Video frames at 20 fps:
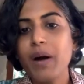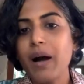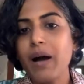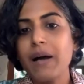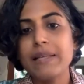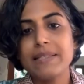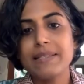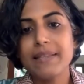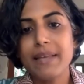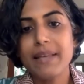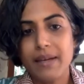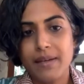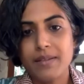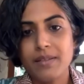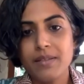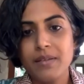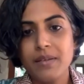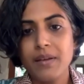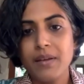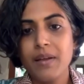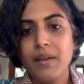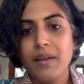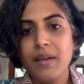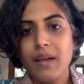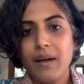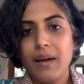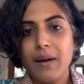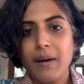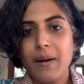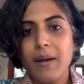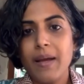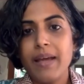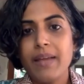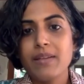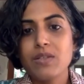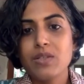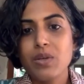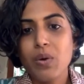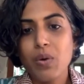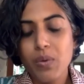past that uh,
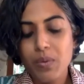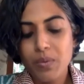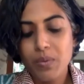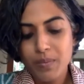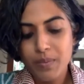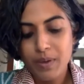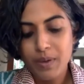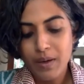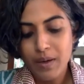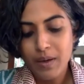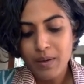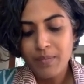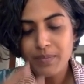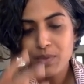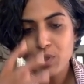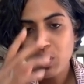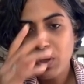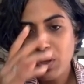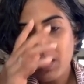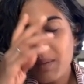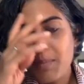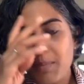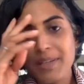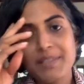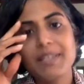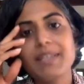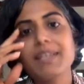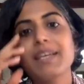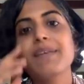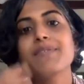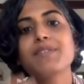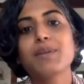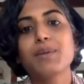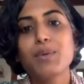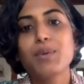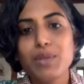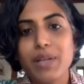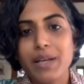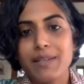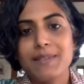and so um, joanna macy gives a
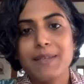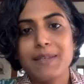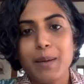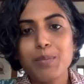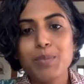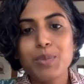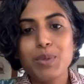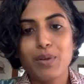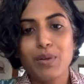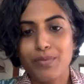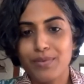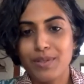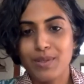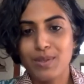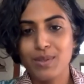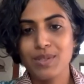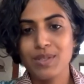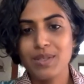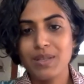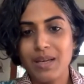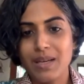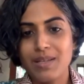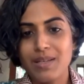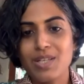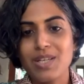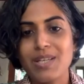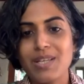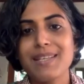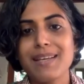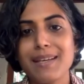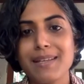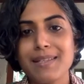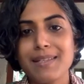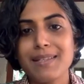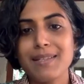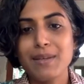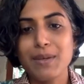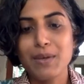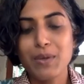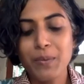good example of this and she says
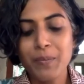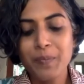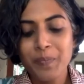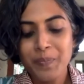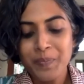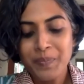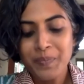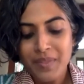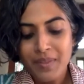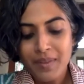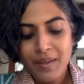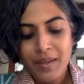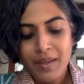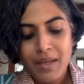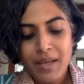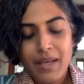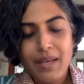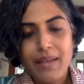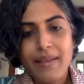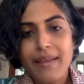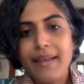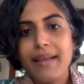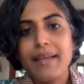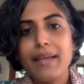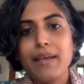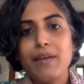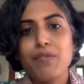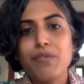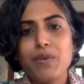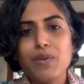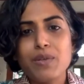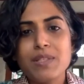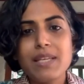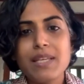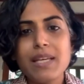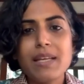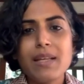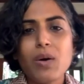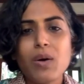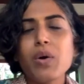you know if you
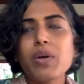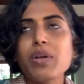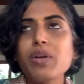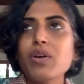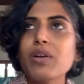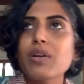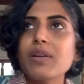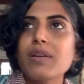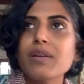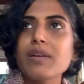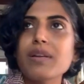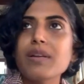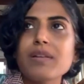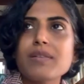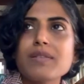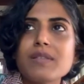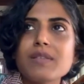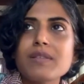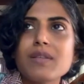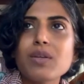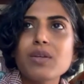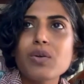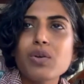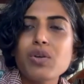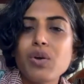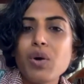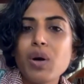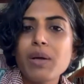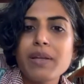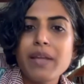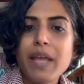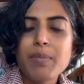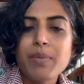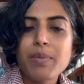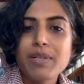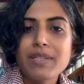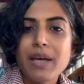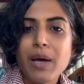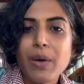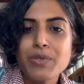see oh you're it's you know your
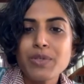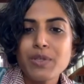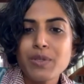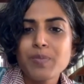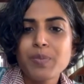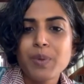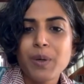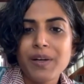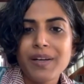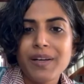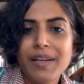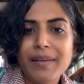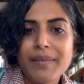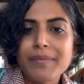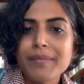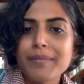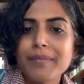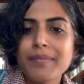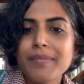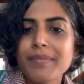neighbor's house is burning